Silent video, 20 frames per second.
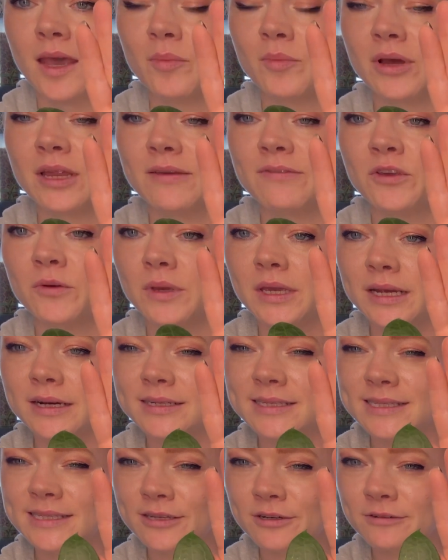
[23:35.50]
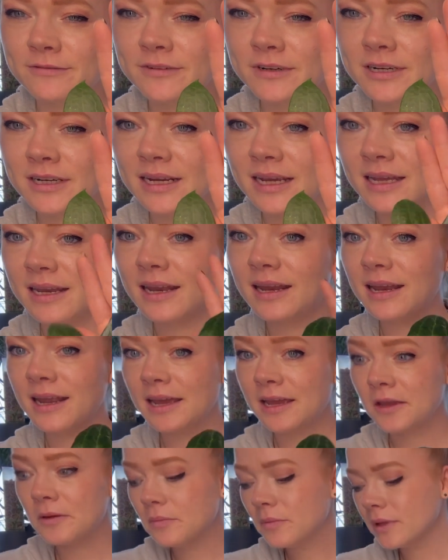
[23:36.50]
But if you hear silver in a
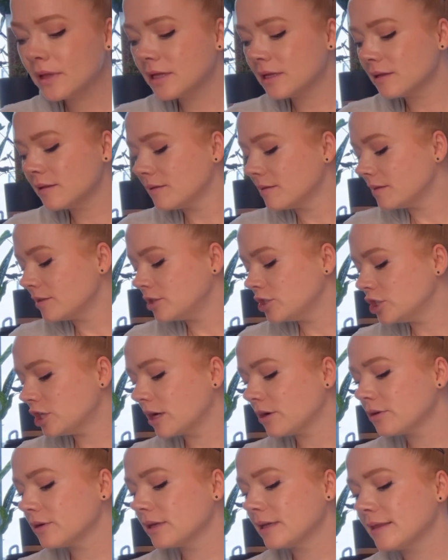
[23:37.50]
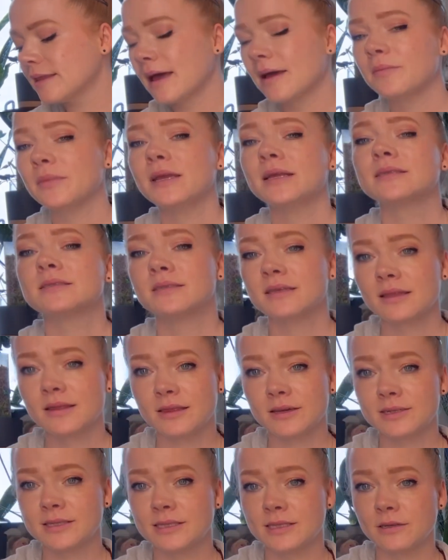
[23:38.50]
name, generally that means that
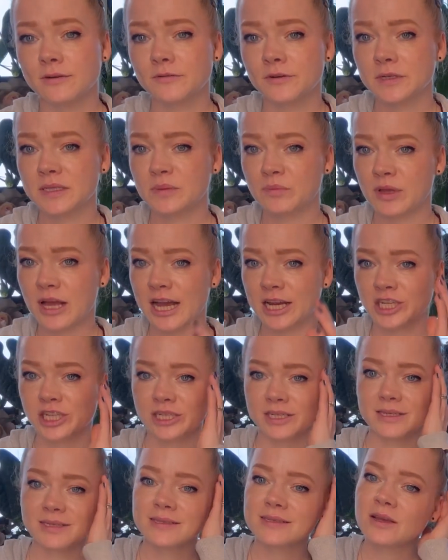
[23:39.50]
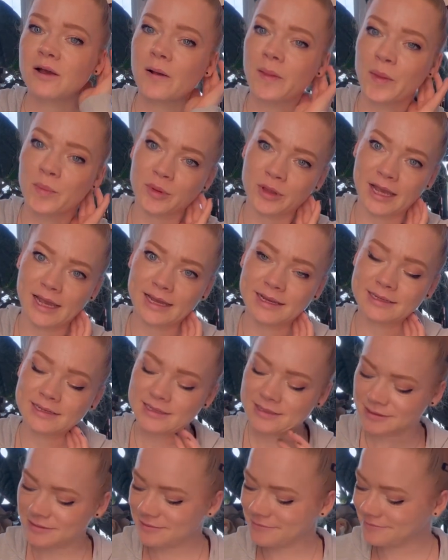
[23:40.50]
there's silver splashes on the
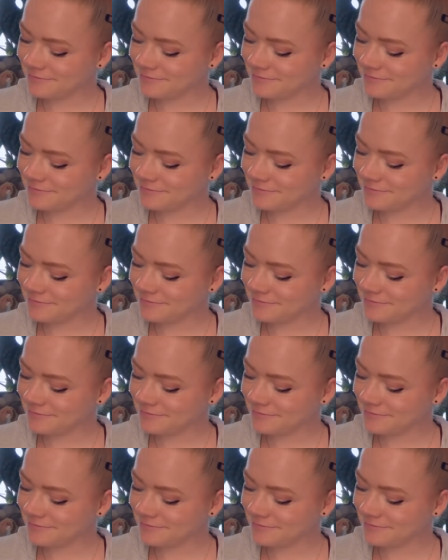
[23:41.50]
plant.